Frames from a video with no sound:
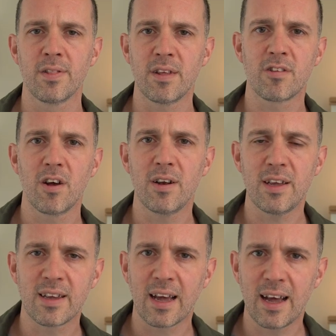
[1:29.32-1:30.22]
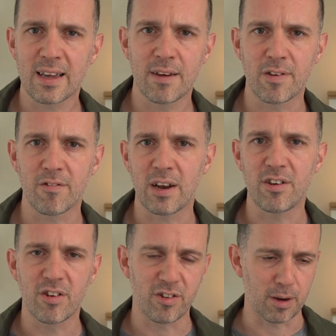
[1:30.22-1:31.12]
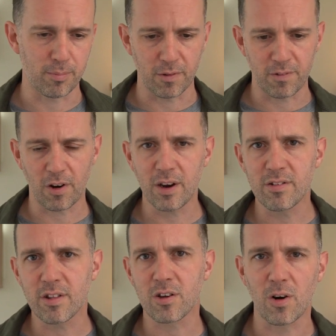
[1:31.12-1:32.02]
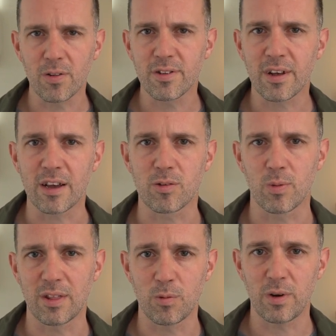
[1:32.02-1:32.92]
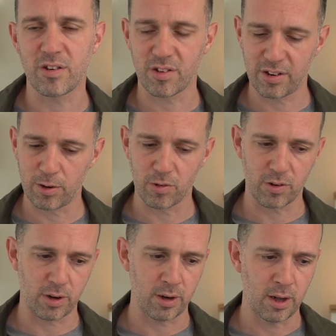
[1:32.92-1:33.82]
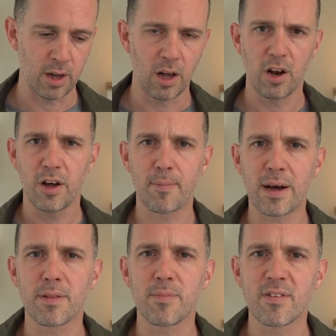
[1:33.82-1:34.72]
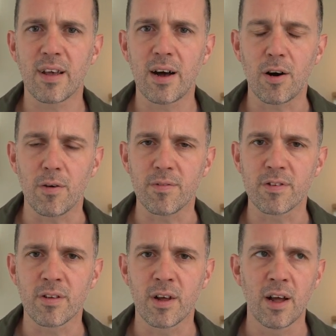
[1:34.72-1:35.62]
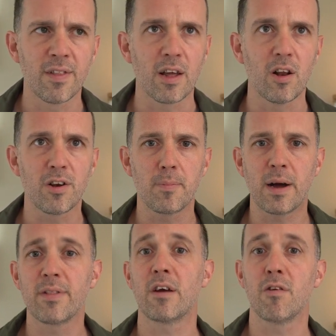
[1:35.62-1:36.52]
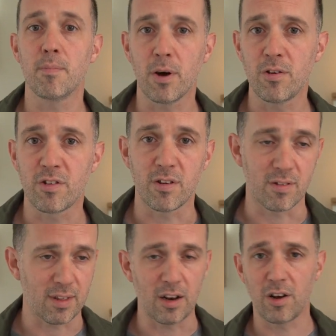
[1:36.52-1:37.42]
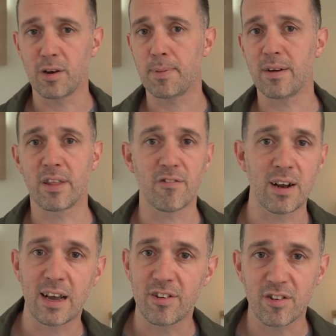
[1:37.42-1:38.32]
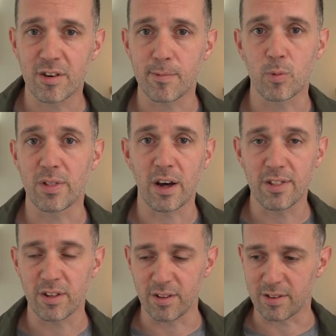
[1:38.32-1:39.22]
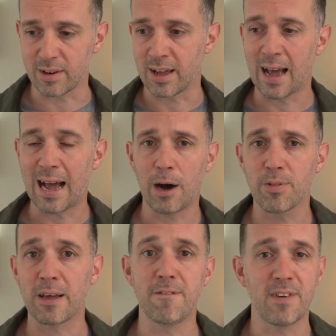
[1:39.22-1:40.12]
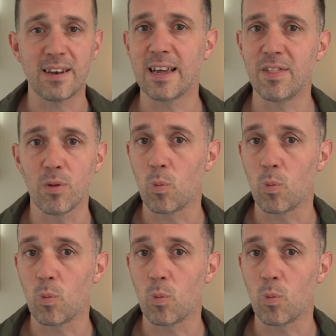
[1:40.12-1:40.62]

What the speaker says: This early caregiving relationship provides the context within which children learn about themselves. They learn about their emotions, they learn about their relationships with others and how they fit in the